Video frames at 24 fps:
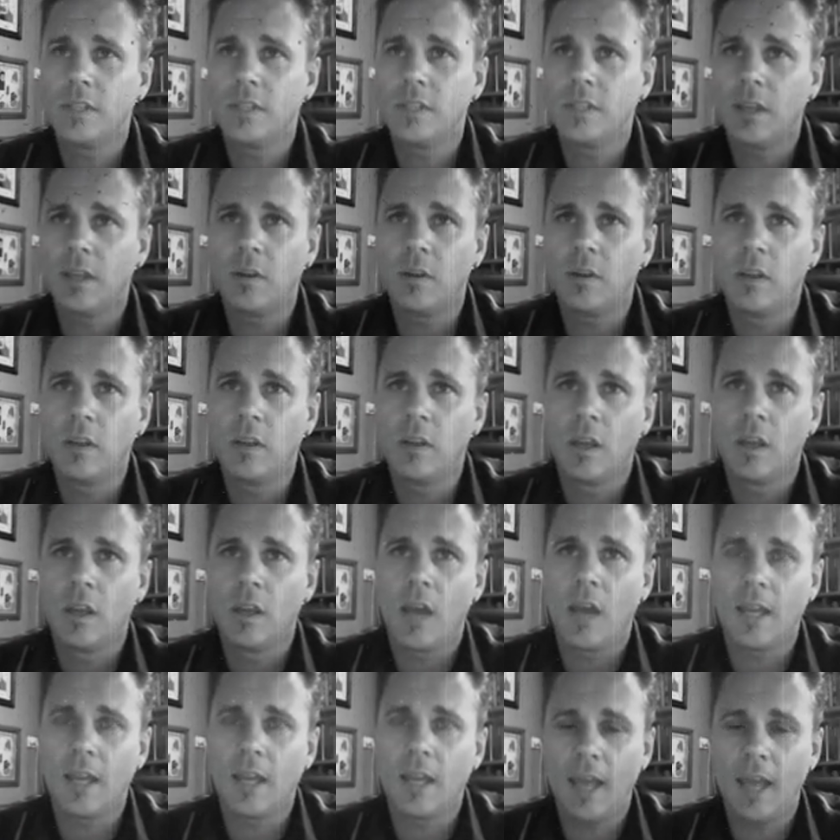a
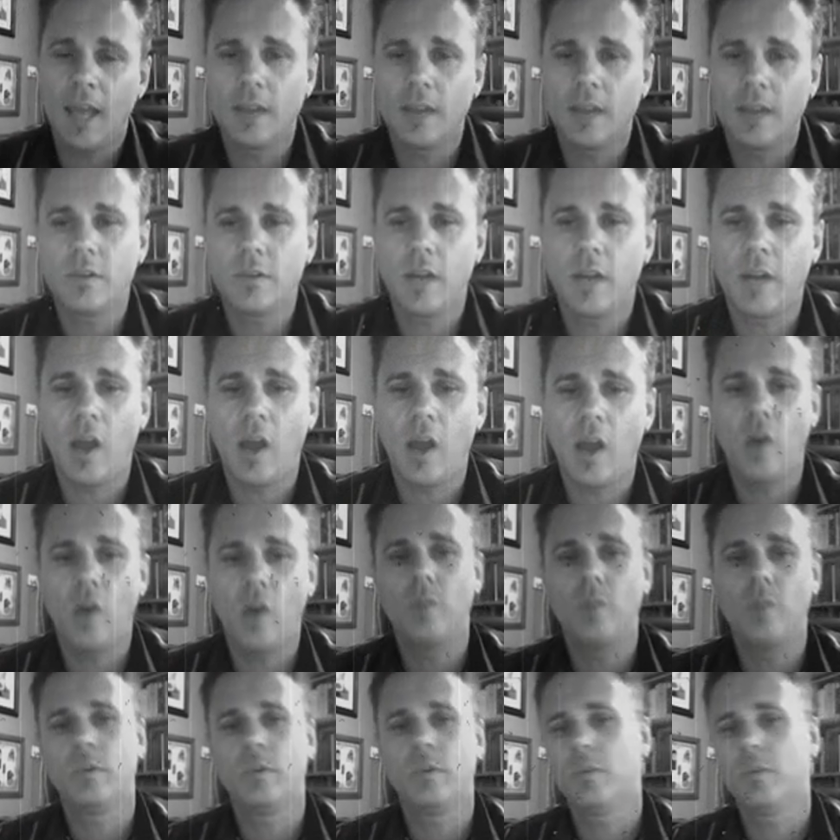calendar at home
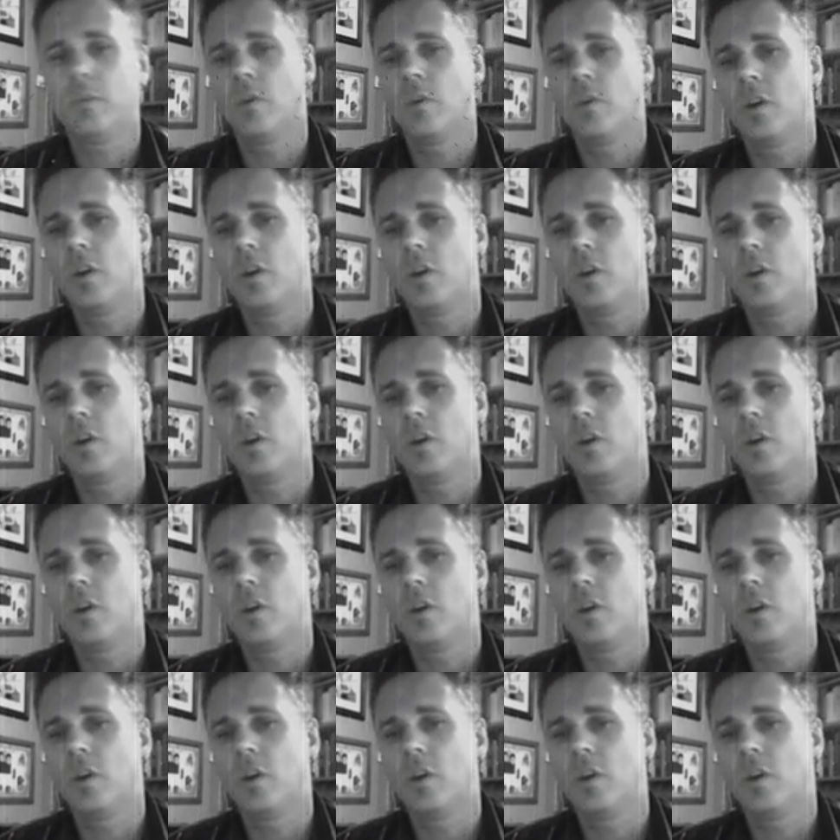or at work,